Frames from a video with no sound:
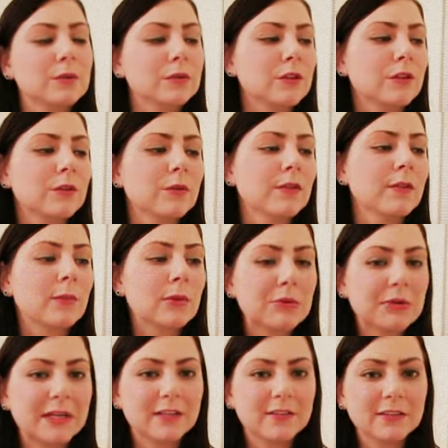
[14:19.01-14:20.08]
And you know, with the
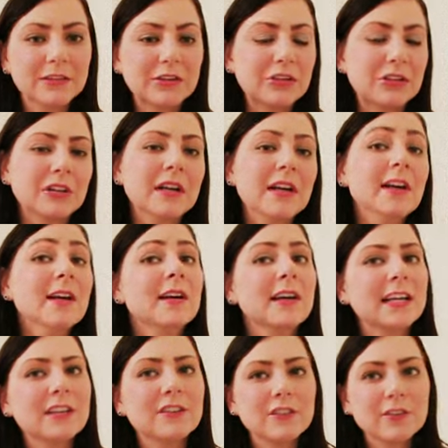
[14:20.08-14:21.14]
polka dot skirt,
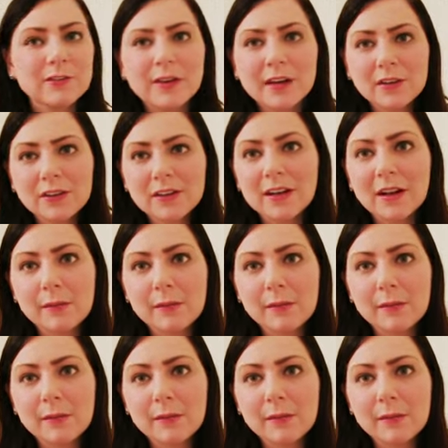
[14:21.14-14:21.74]
I actually found it.